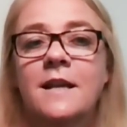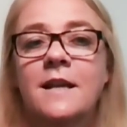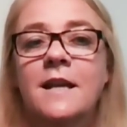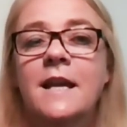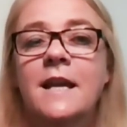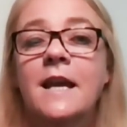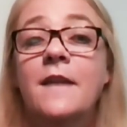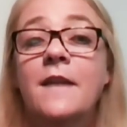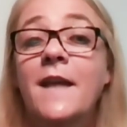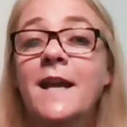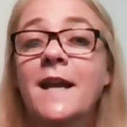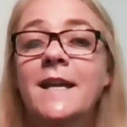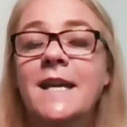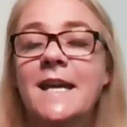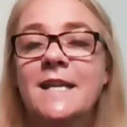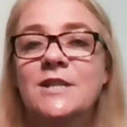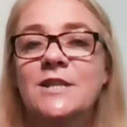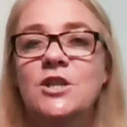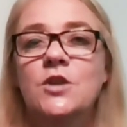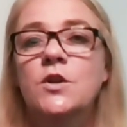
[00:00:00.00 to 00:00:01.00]
In that
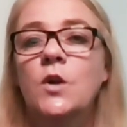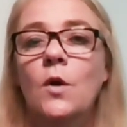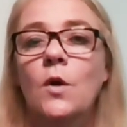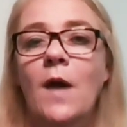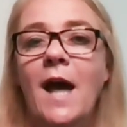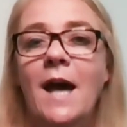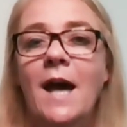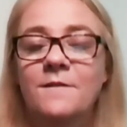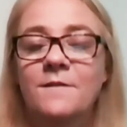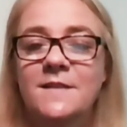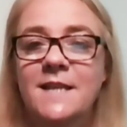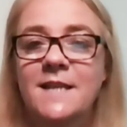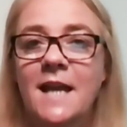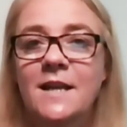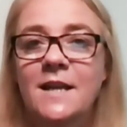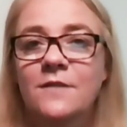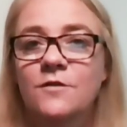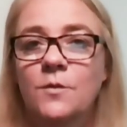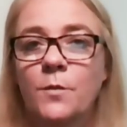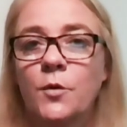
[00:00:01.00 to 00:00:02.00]
case, you don't have
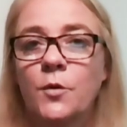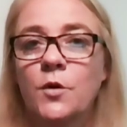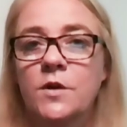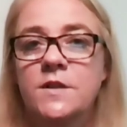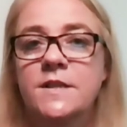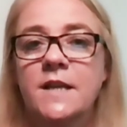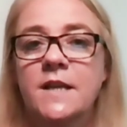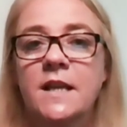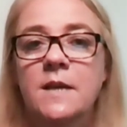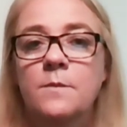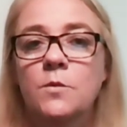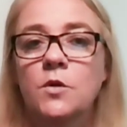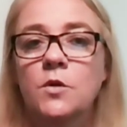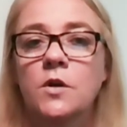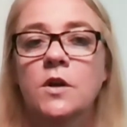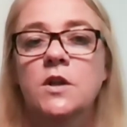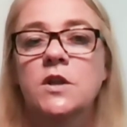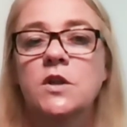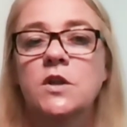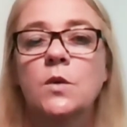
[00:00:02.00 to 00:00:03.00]
static reports
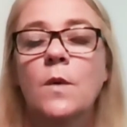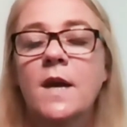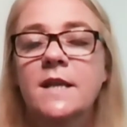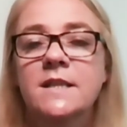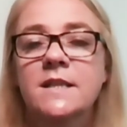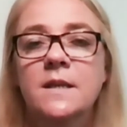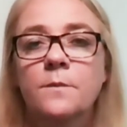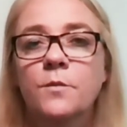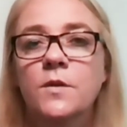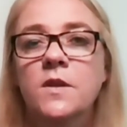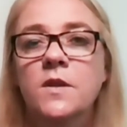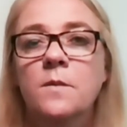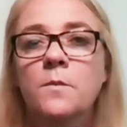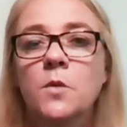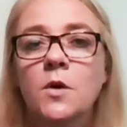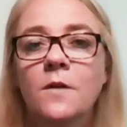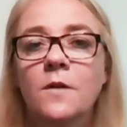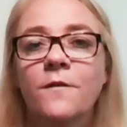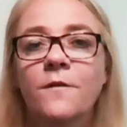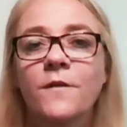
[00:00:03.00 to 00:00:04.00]
anymore. You end up with a
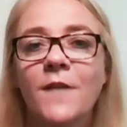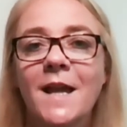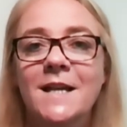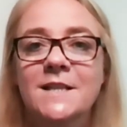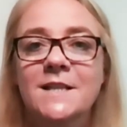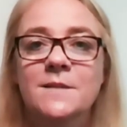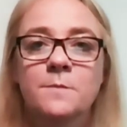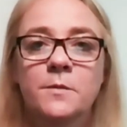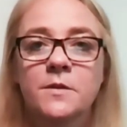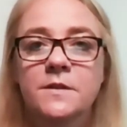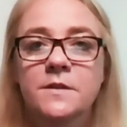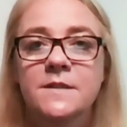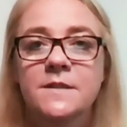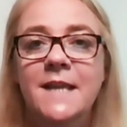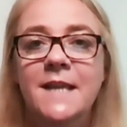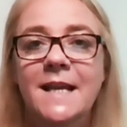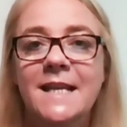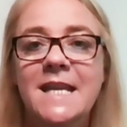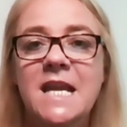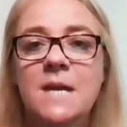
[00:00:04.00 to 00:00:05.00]
more flexible,
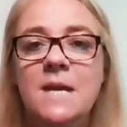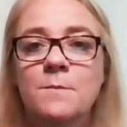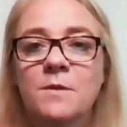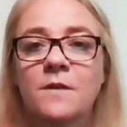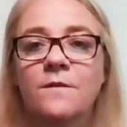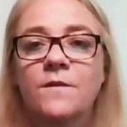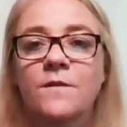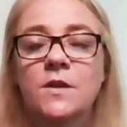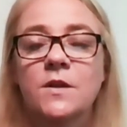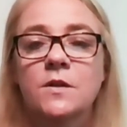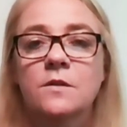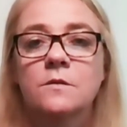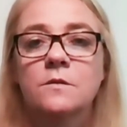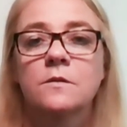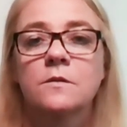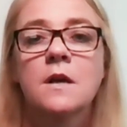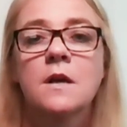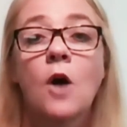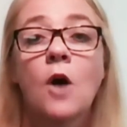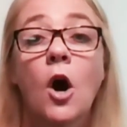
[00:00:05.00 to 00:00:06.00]
dynamic view
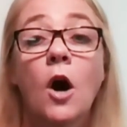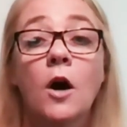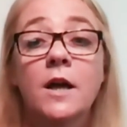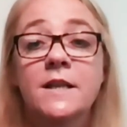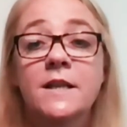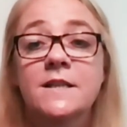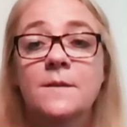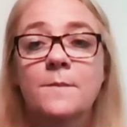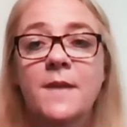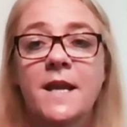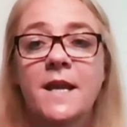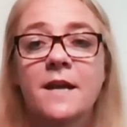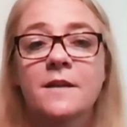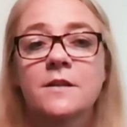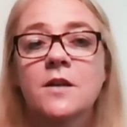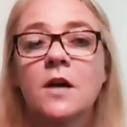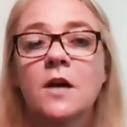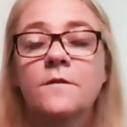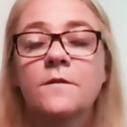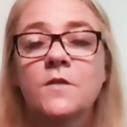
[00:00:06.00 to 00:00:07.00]
on demand
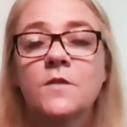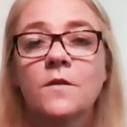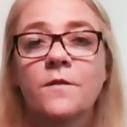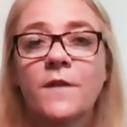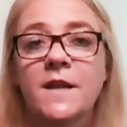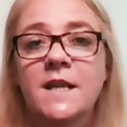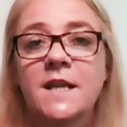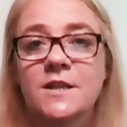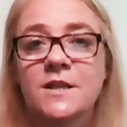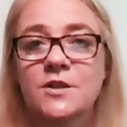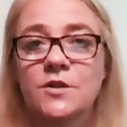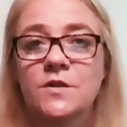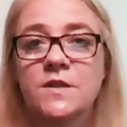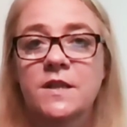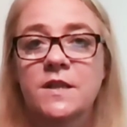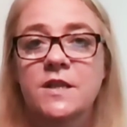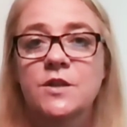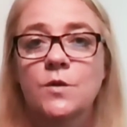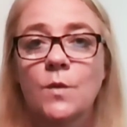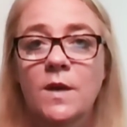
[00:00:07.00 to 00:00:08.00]
of your financial
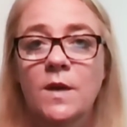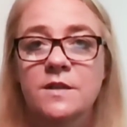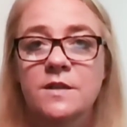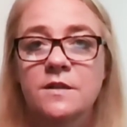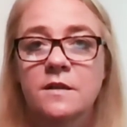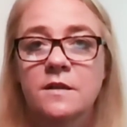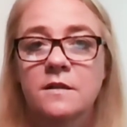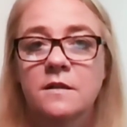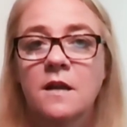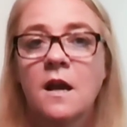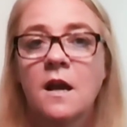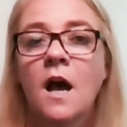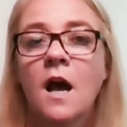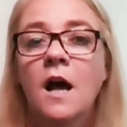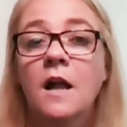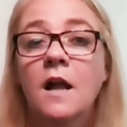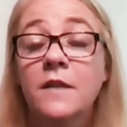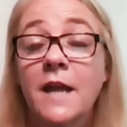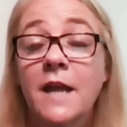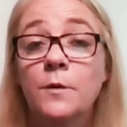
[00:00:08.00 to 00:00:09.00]
situation,
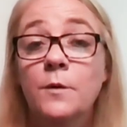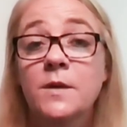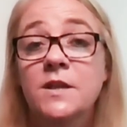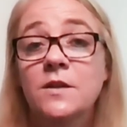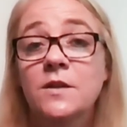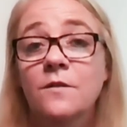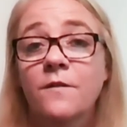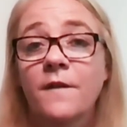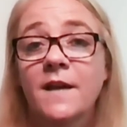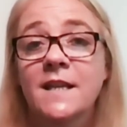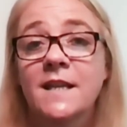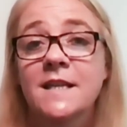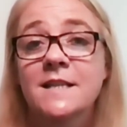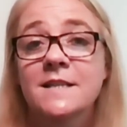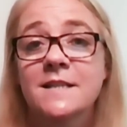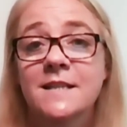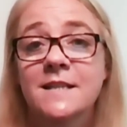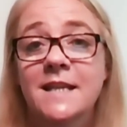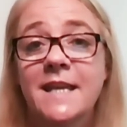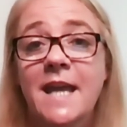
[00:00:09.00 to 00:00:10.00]
allowing your
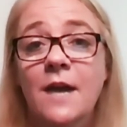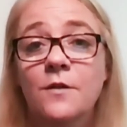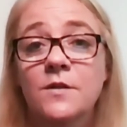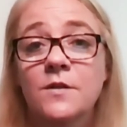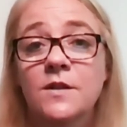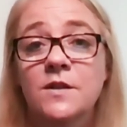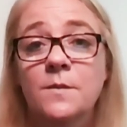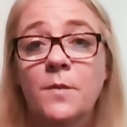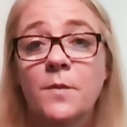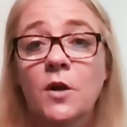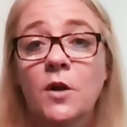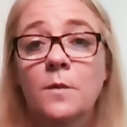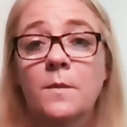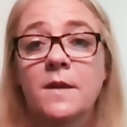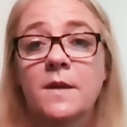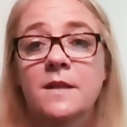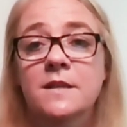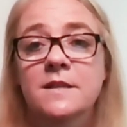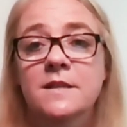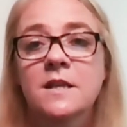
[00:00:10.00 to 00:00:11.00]
finance and accounting
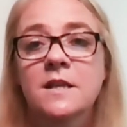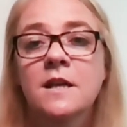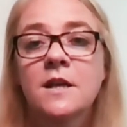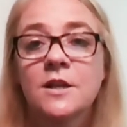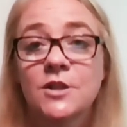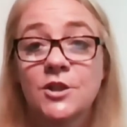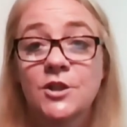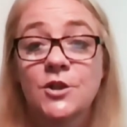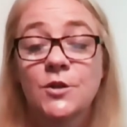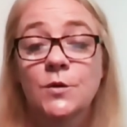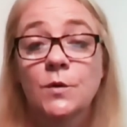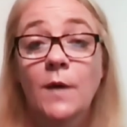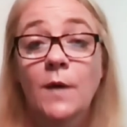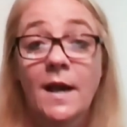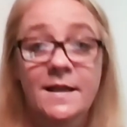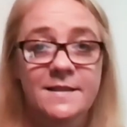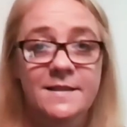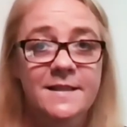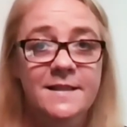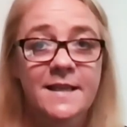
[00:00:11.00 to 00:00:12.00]
departments to,
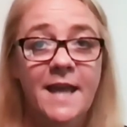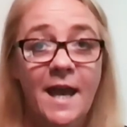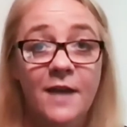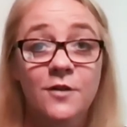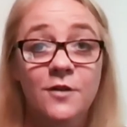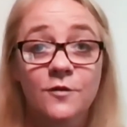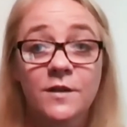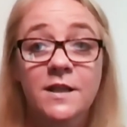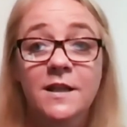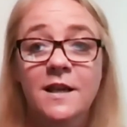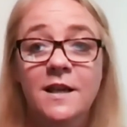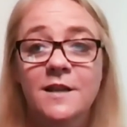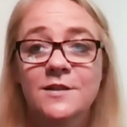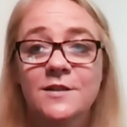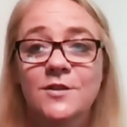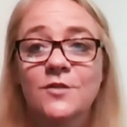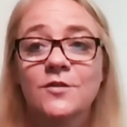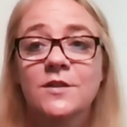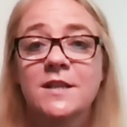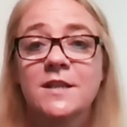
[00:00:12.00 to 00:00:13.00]
as Katarina has
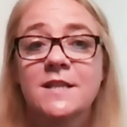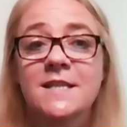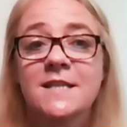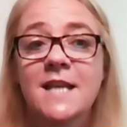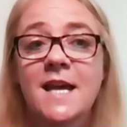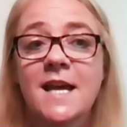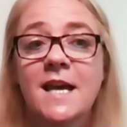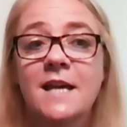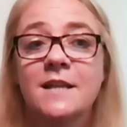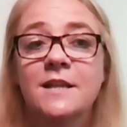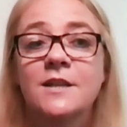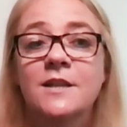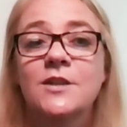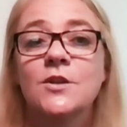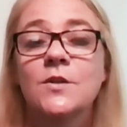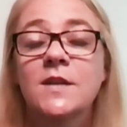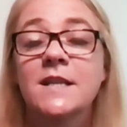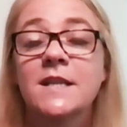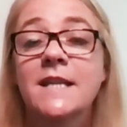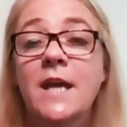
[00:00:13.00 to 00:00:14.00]
already said, you
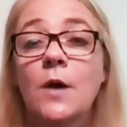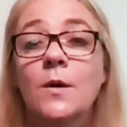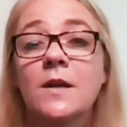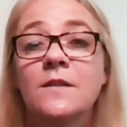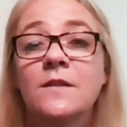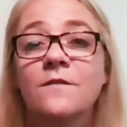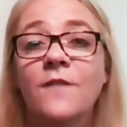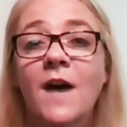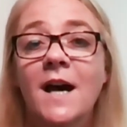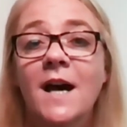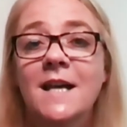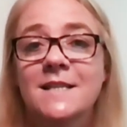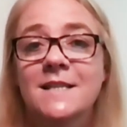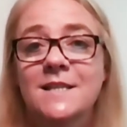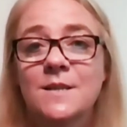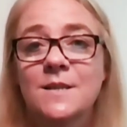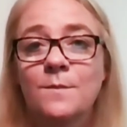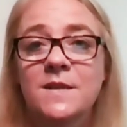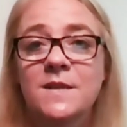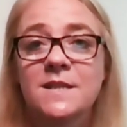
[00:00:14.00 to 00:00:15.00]
can now advise
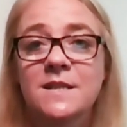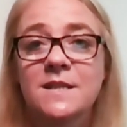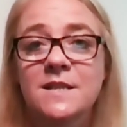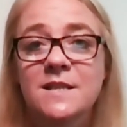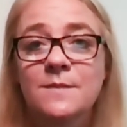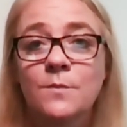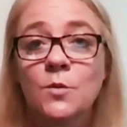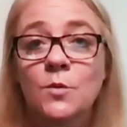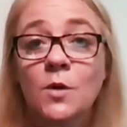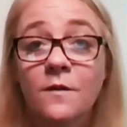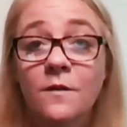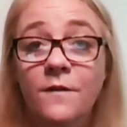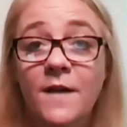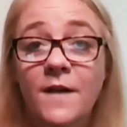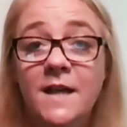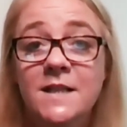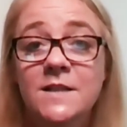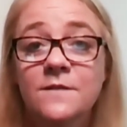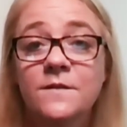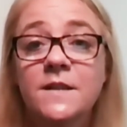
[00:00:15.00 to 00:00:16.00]
the business more
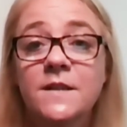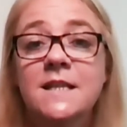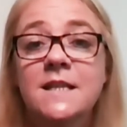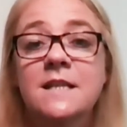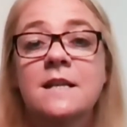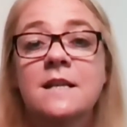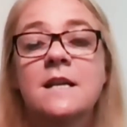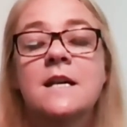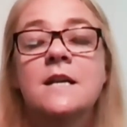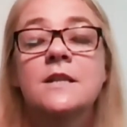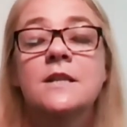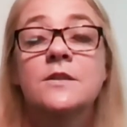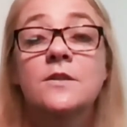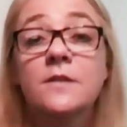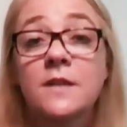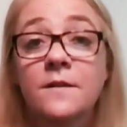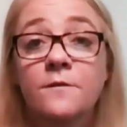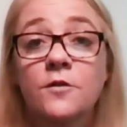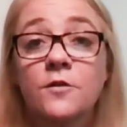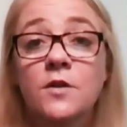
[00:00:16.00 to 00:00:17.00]
effectively,
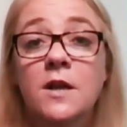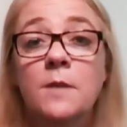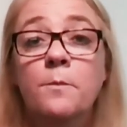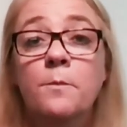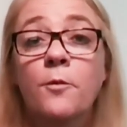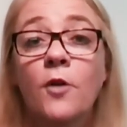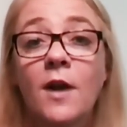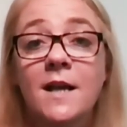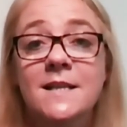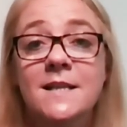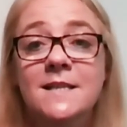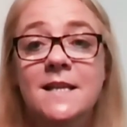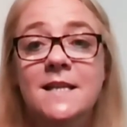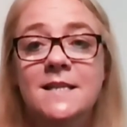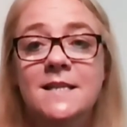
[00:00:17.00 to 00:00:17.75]
delivering process